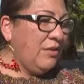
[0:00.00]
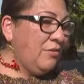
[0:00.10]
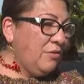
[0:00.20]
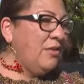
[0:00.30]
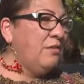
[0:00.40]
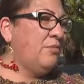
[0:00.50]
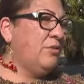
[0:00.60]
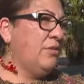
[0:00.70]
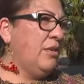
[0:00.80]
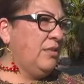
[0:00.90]
other neighbor
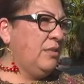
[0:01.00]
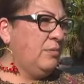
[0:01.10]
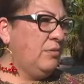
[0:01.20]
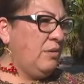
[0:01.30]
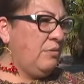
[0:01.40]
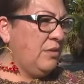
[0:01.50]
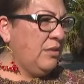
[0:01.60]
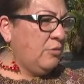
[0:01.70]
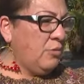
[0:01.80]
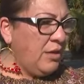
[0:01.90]
to the hospital already
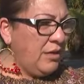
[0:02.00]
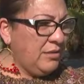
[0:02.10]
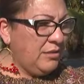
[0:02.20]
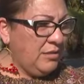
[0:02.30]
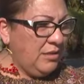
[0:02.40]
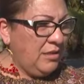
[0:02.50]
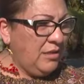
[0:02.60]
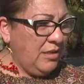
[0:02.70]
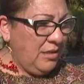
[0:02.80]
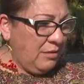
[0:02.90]
twice, thinking
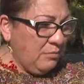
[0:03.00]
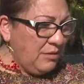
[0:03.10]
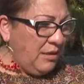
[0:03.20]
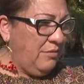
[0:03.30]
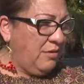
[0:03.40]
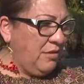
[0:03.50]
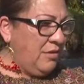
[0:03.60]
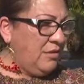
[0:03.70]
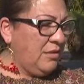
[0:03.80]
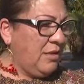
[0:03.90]
that he was having a
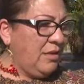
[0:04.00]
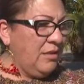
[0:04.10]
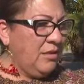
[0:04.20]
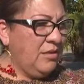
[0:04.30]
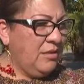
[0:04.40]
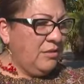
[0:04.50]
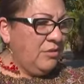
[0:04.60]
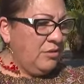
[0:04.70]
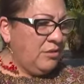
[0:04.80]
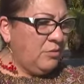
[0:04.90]
heart attack. So
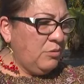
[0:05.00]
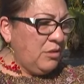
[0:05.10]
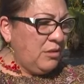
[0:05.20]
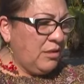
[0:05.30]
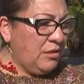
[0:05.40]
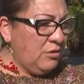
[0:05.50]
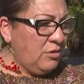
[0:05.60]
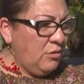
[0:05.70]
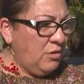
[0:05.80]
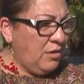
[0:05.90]
this is really taking a
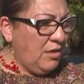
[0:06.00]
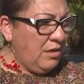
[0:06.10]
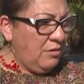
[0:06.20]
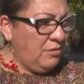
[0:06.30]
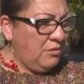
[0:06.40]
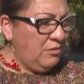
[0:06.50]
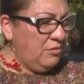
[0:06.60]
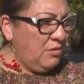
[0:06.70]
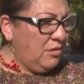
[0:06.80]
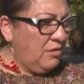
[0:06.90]
toll on our health too
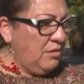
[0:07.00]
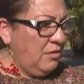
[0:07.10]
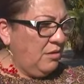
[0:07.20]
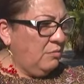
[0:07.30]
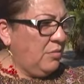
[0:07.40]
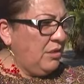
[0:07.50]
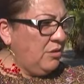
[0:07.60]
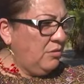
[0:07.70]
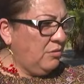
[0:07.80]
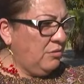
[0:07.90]
and our
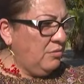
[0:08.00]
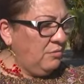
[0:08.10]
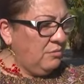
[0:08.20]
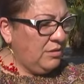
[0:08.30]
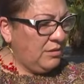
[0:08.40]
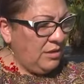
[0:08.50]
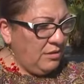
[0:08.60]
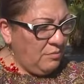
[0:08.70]
mental state of